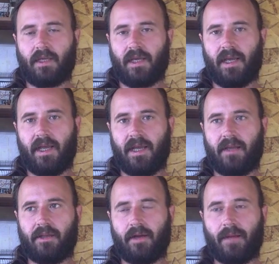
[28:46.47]

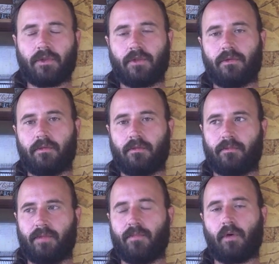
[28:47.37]
And they're able to
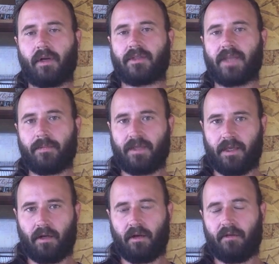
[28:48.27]
be more
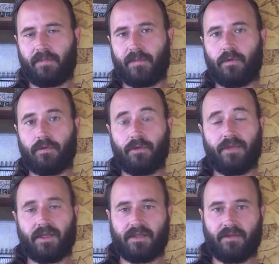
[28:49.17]
accepting of people who do
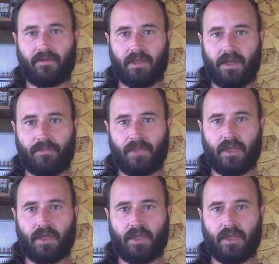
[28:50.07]
things differently,